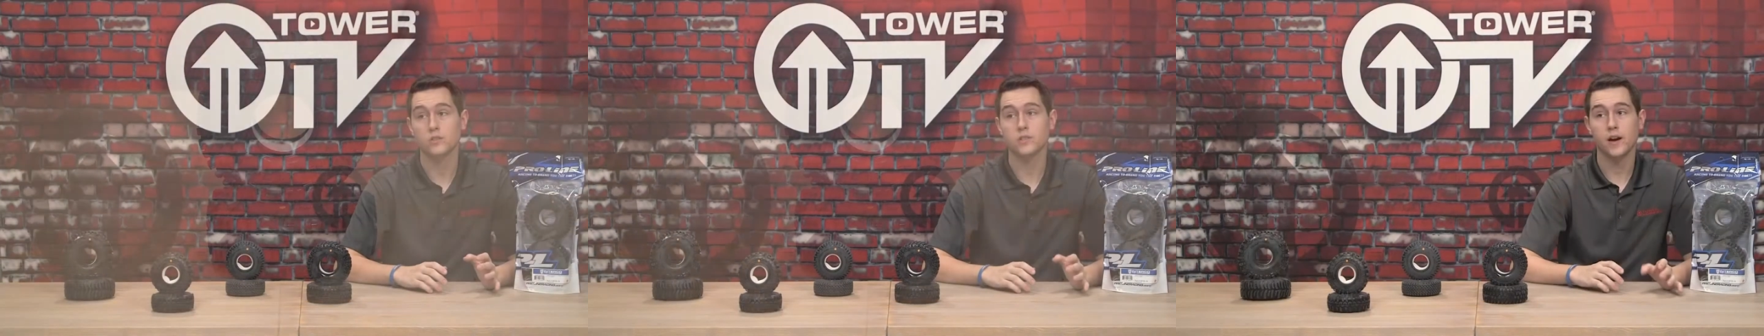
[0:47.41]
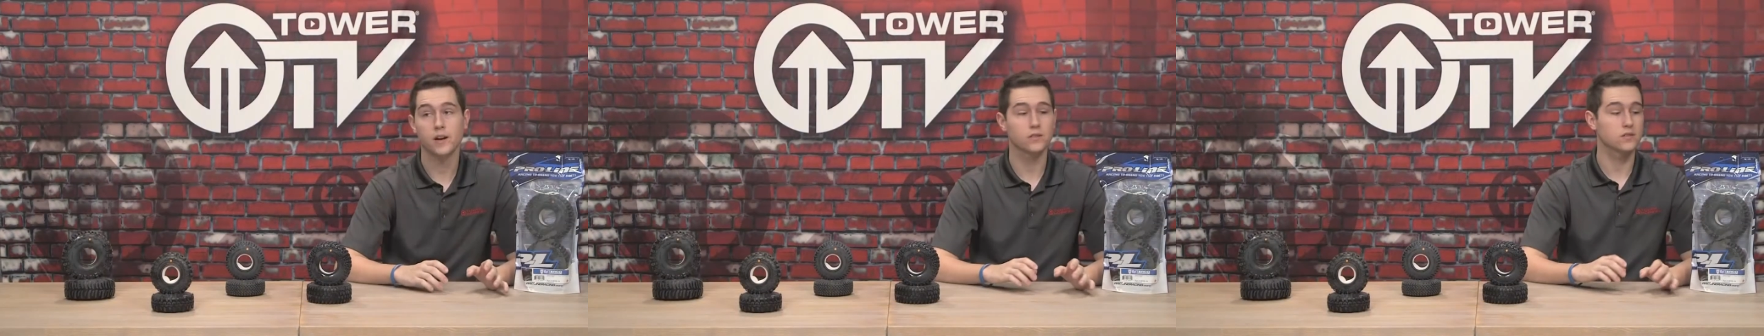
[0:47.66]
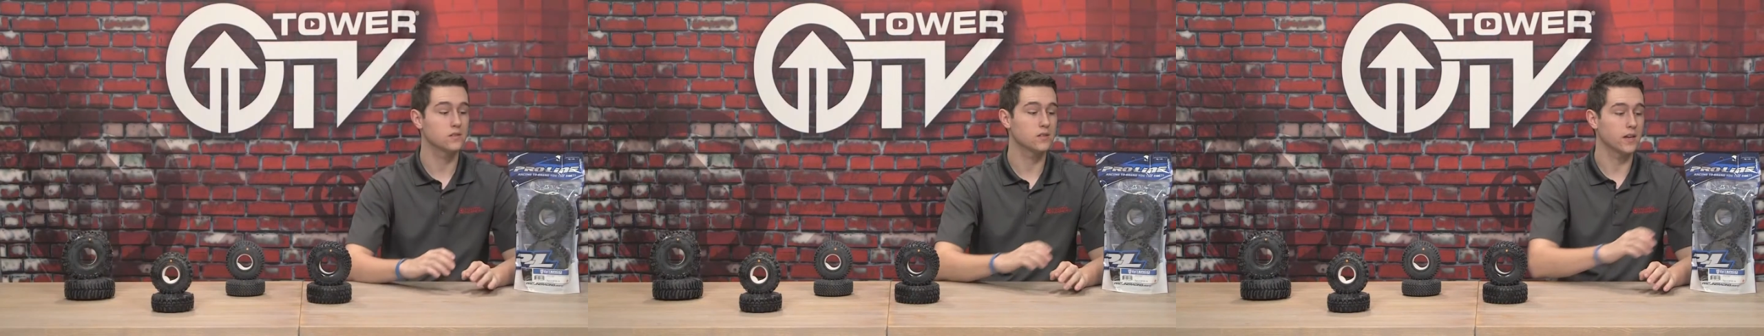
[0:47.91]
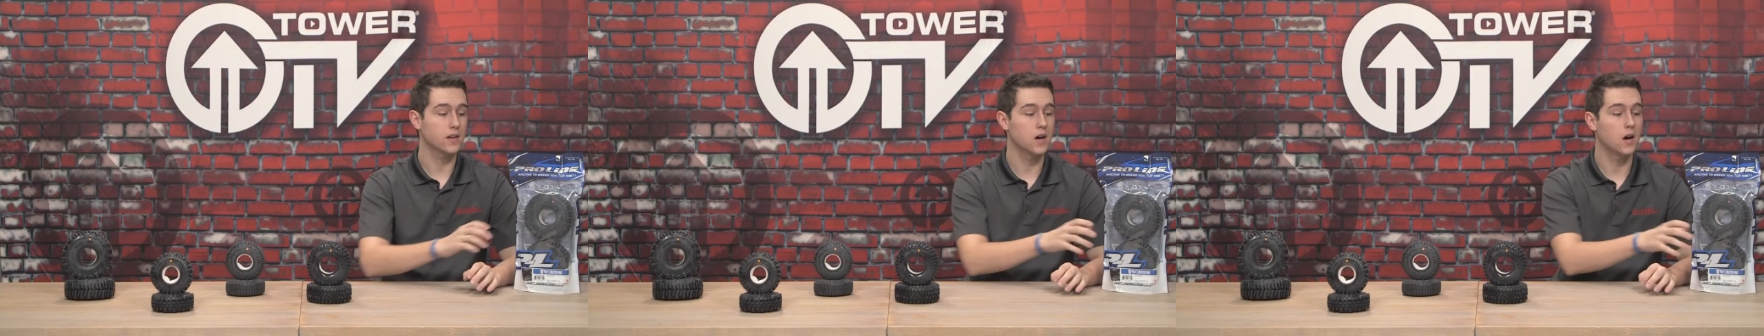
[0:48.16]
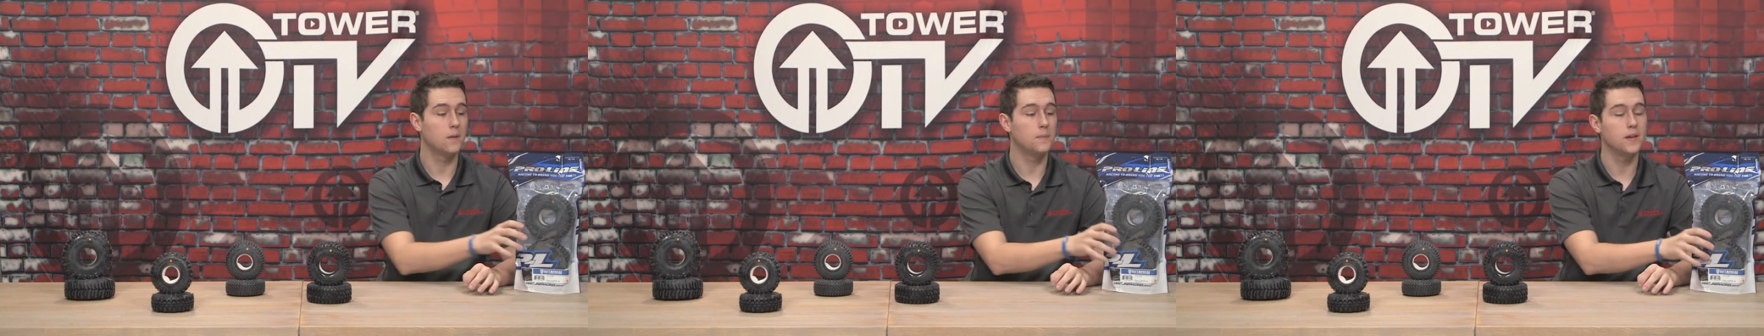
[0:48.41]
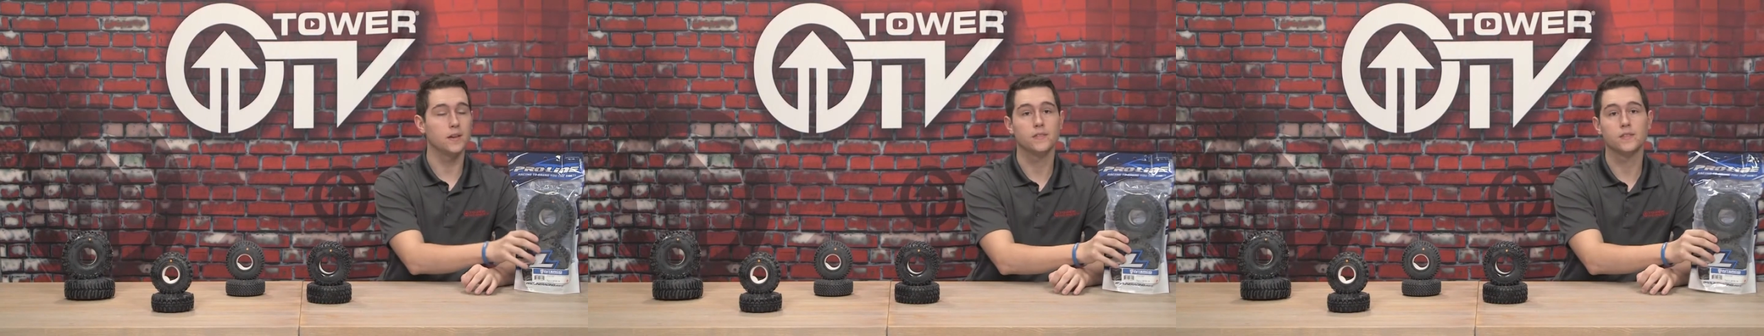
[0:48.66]
tires is they come
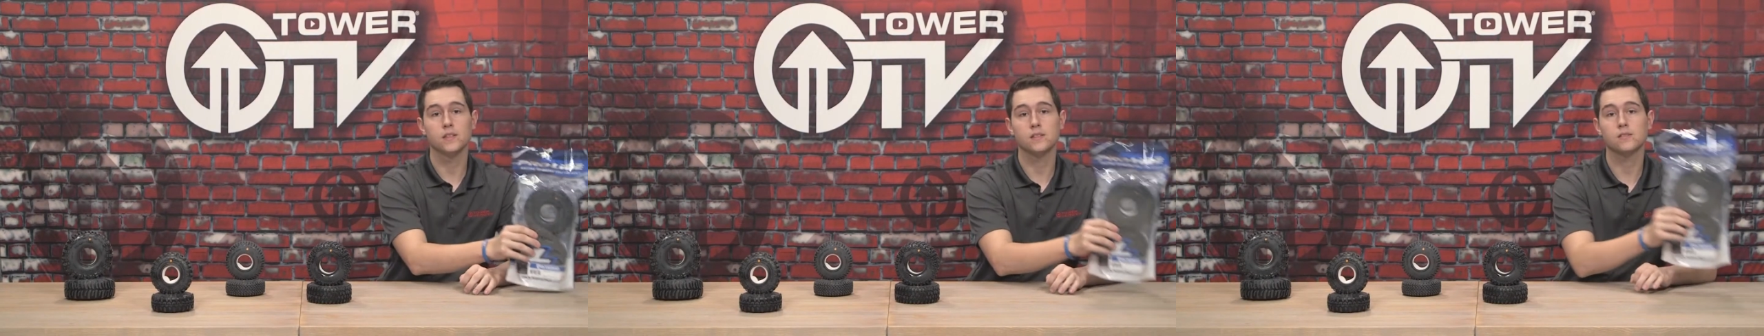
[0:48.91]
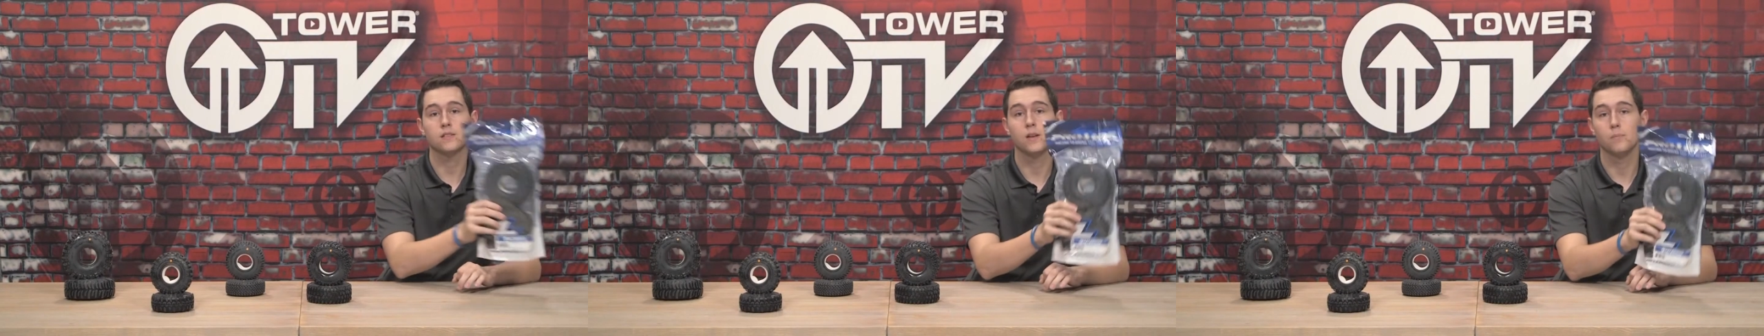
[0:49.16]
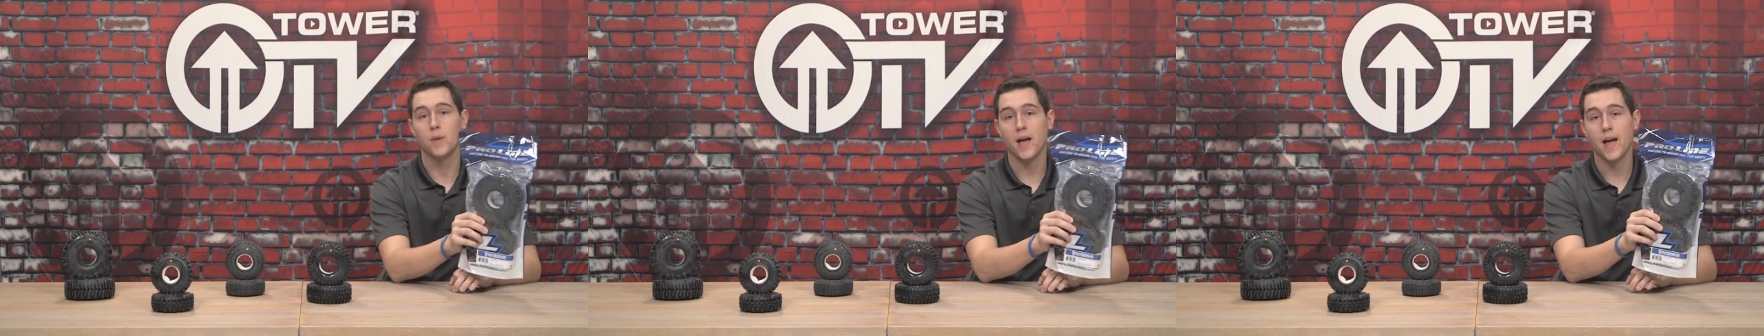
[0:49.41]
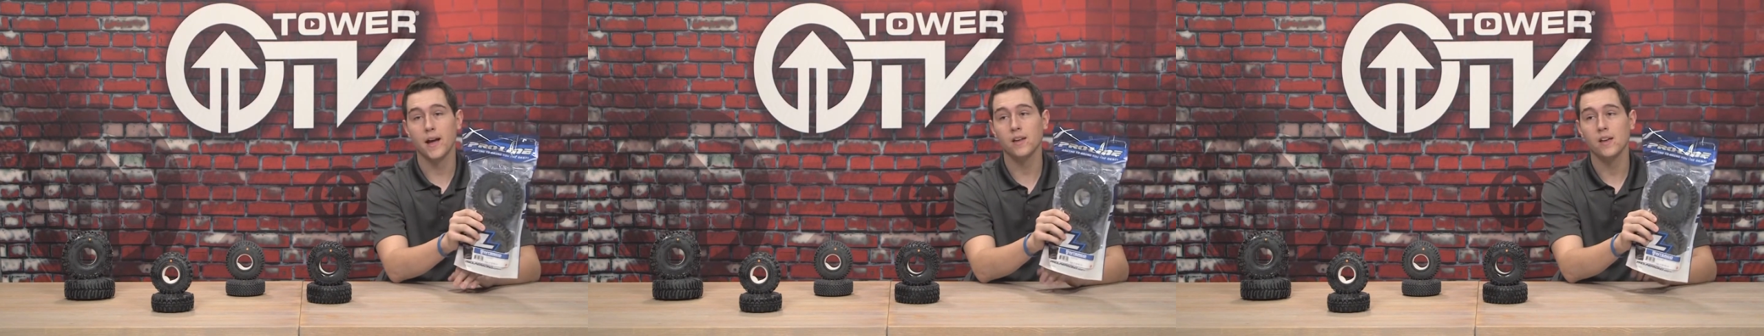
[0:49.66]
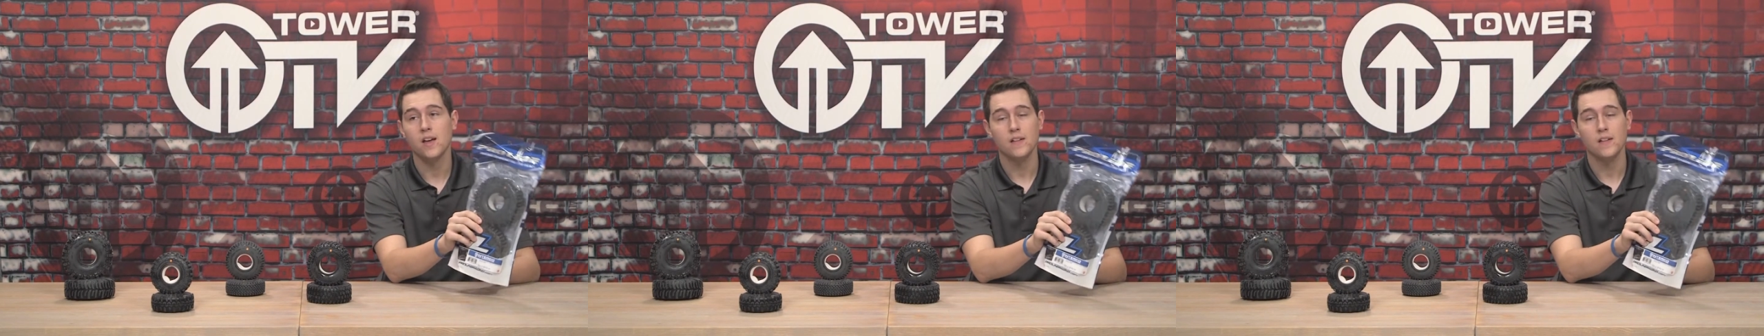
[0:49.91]
in this bag